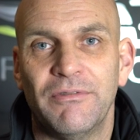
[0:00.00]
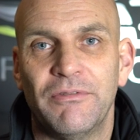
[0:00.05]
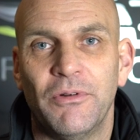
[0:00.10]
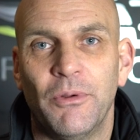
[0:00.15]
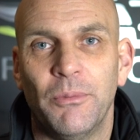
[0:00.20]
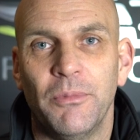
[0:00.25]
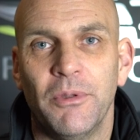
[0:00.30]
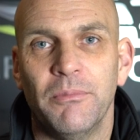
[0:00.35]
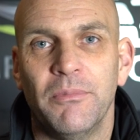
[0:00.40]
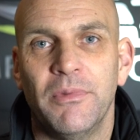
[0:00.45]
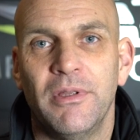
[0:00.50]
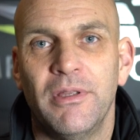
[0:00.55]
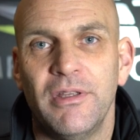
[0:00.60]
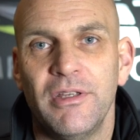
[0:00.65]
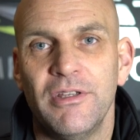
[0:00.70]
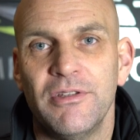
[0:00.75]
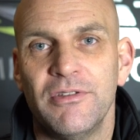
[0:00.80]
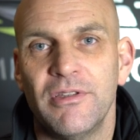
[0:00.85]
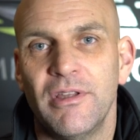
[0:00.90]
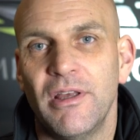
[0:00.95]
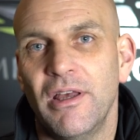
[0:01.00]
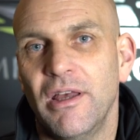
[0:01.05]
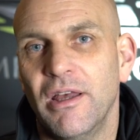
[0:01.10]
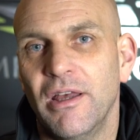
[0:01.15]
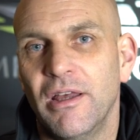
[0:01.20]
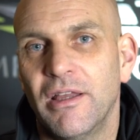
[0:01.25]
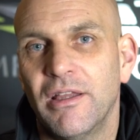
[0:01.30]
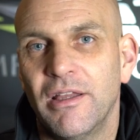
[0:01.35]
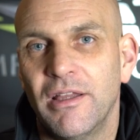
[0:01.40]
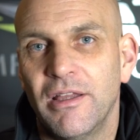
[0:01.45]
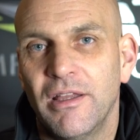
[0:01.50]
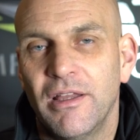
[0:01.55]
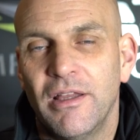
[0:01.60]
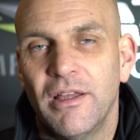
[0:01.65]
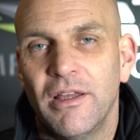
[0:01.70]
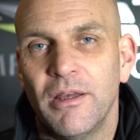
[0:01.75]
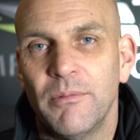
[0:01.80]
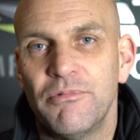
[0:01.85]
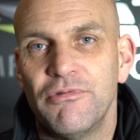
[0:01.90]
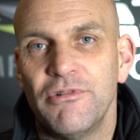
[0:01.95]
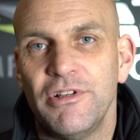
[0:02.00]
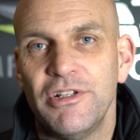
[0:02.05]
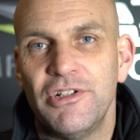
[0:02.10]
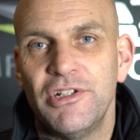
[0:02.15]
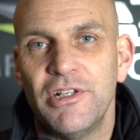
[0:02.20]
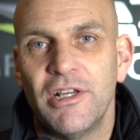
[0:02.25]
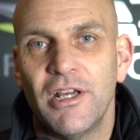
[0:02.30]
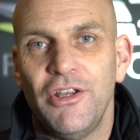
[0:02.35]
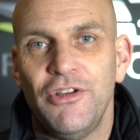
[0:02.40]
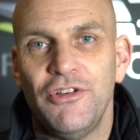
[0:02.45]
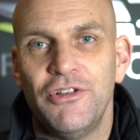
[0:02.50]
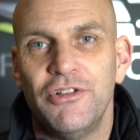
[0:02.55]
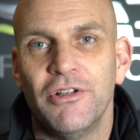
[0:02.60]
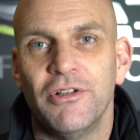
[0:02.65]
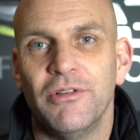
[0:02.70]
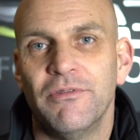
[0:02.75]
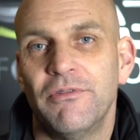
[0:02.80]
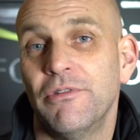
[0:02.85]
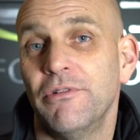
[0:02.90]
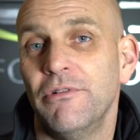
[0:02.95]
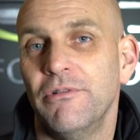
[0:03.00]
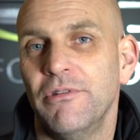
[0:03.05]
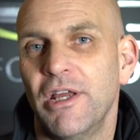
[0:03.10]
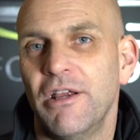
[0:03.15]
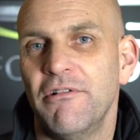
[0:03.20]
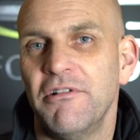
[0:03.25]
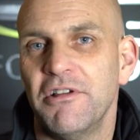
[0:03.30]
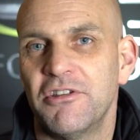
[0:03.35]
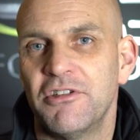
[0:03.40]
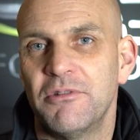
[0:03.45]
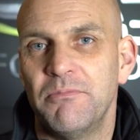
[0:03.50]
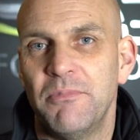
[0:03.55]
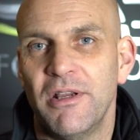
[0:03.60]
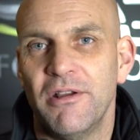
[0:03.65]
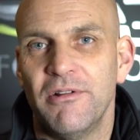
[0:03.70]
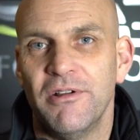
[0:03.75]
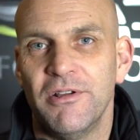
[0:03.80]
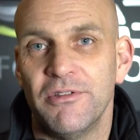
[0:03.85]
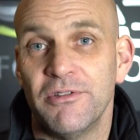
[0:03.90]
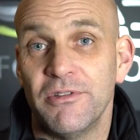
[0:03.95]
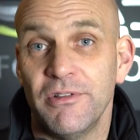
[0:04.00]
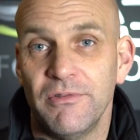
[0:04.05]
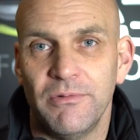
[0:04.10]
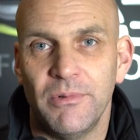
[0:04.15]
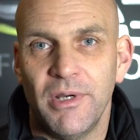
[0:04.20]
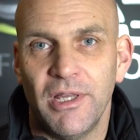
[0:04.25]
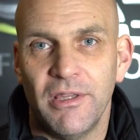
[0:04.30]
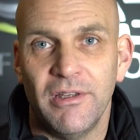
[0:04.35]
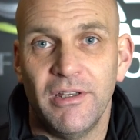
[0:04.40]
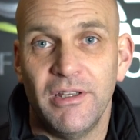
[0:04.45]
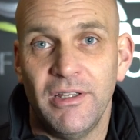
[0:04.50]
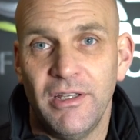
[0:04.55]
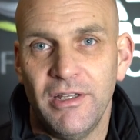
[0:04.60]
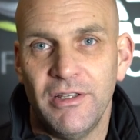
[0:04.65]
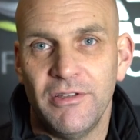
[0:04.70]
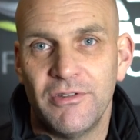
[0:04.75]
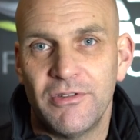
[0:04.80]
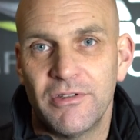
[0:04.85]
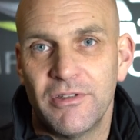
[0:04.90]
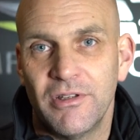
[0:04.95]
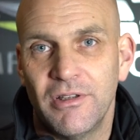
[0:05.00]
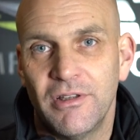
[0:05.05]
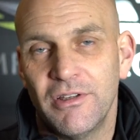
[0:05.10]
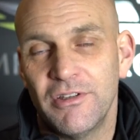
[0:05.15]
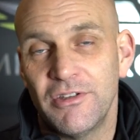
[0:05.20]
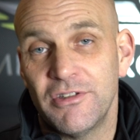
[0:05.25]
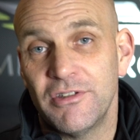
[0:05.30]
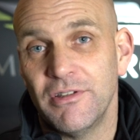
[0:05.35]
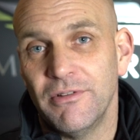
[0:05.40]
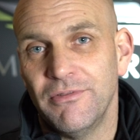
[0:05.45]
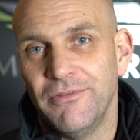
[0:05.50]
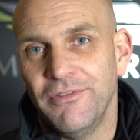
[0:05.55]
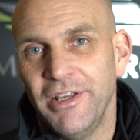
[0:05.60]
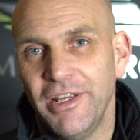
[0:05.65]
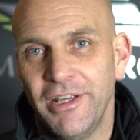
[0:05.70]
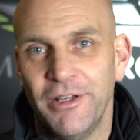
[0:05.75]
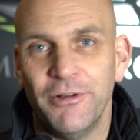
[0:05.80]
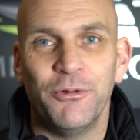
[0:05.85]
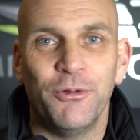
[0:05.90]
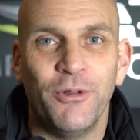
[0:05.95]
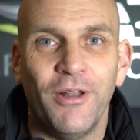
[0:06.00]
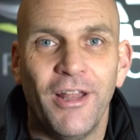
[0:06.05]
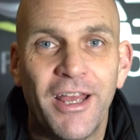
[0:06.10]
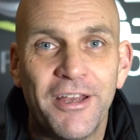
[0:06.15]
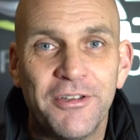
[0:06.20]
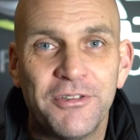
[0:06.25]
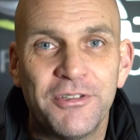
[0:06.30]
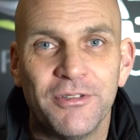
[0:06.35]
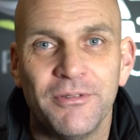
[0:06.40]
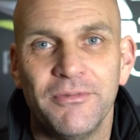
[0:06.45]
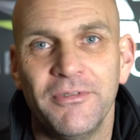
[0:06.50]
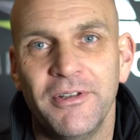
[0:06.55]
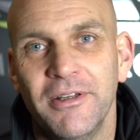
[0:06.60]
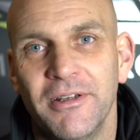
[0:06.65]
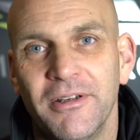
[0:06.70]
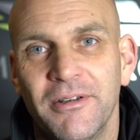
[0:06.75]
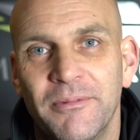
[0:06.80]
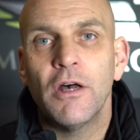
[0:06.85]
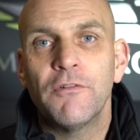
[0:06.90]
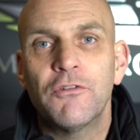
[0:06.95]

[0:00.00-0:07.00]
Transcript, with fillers: from them is their appreciation through their experience of whether it's severe or less severe.